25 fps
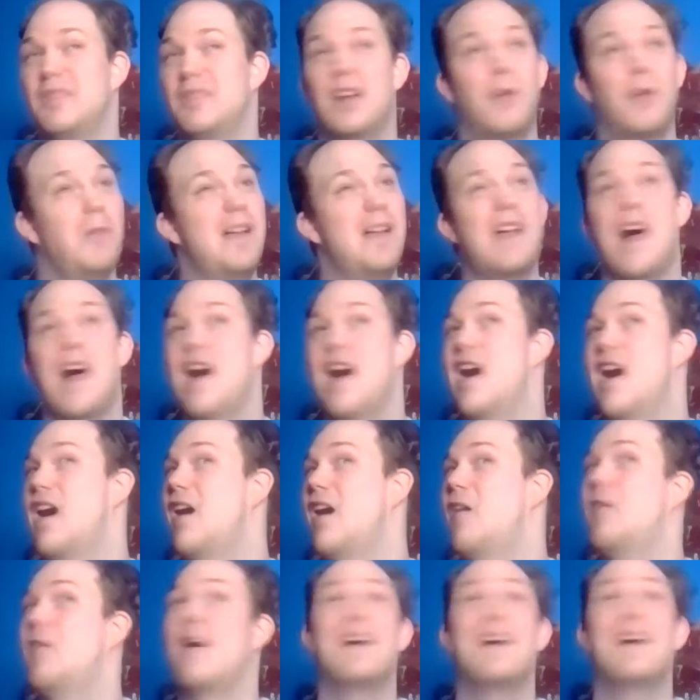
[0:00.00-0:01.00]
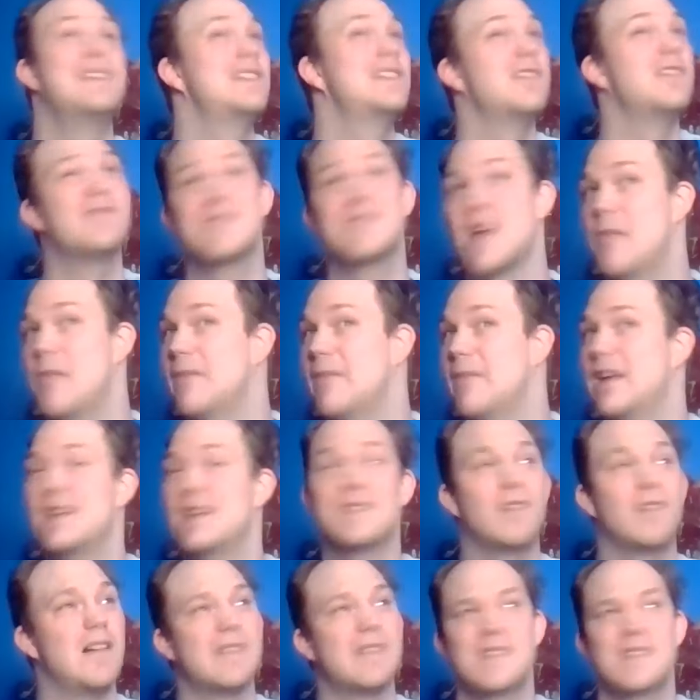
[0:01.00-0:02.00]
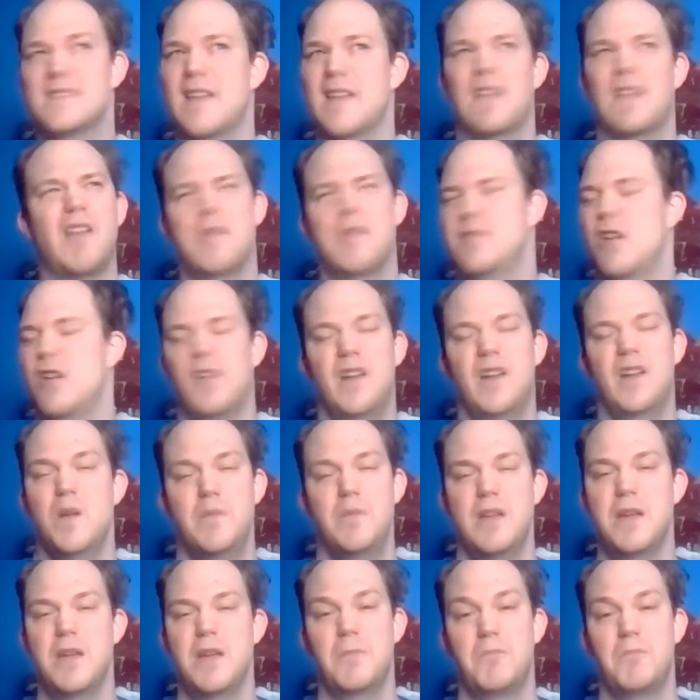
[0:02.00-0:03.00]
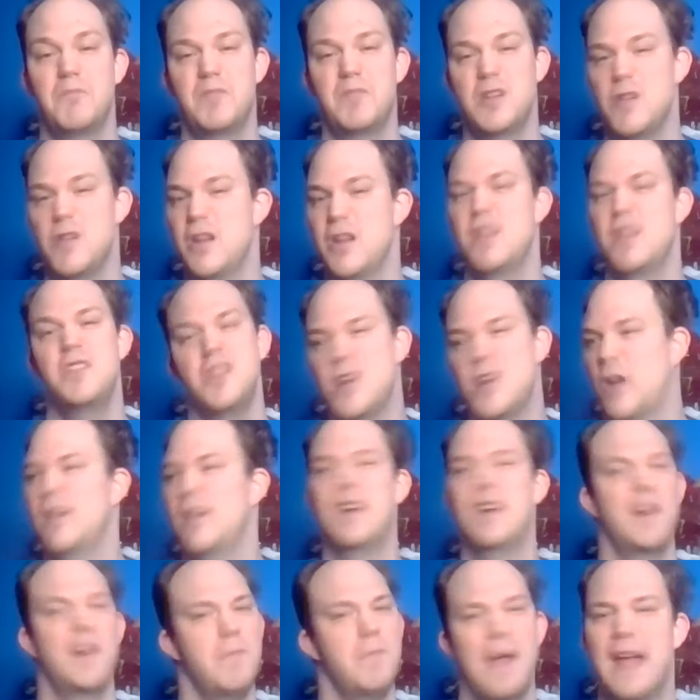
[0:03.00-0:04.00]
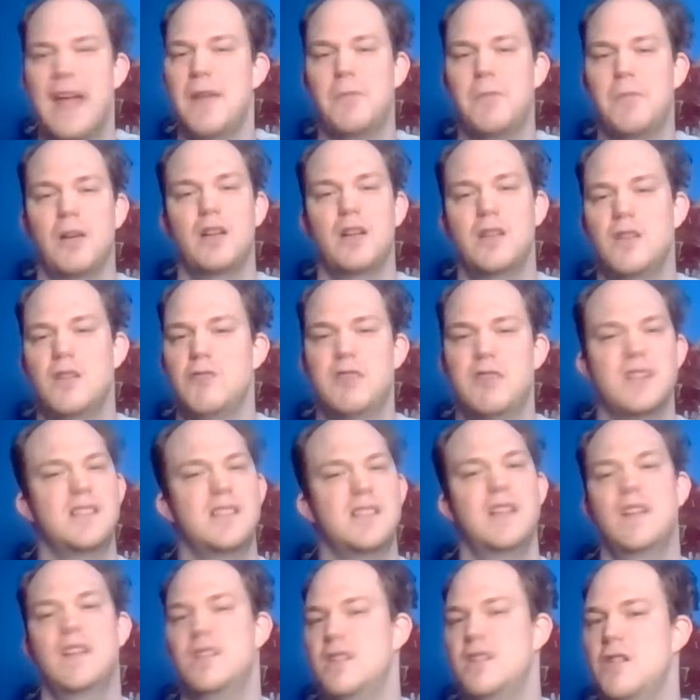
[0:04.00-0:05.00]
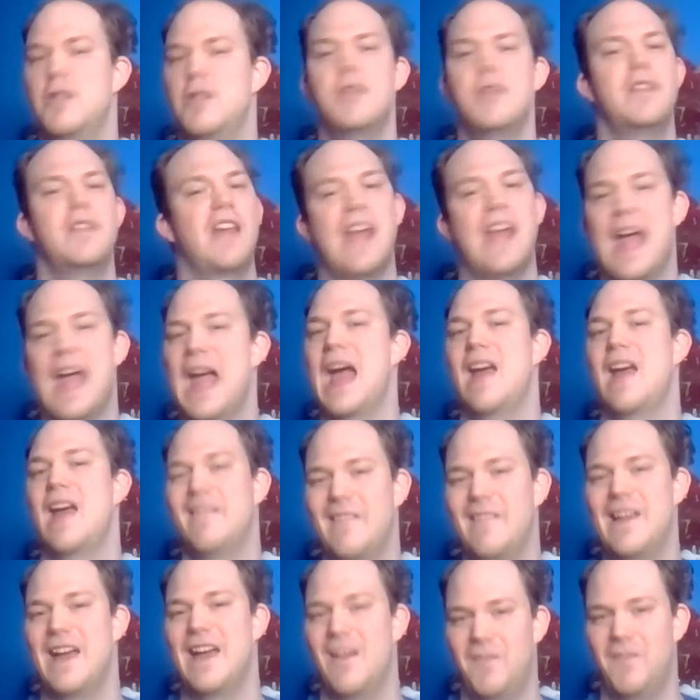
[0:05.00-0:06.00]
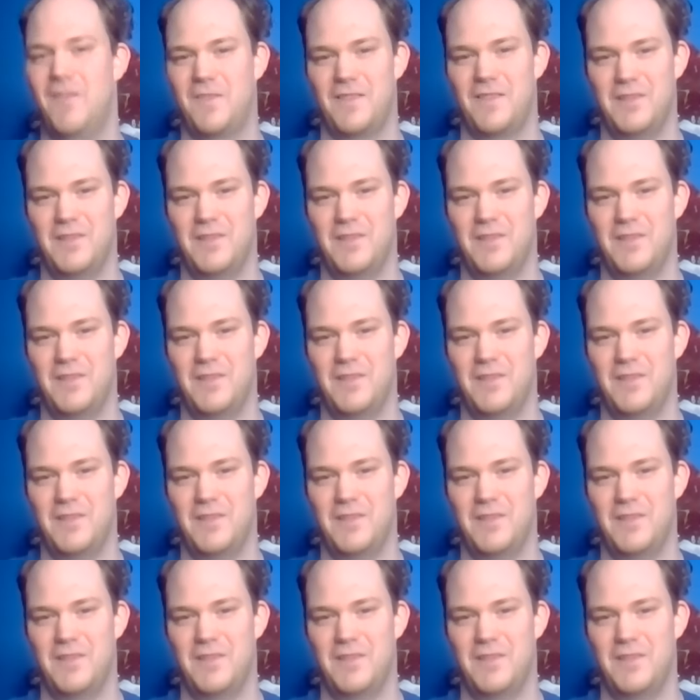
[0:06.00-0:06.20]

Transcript: we go, I do something in this question. He's like, Rob, you don't need pe- you need you don't need paper. You just need you need to ad lib,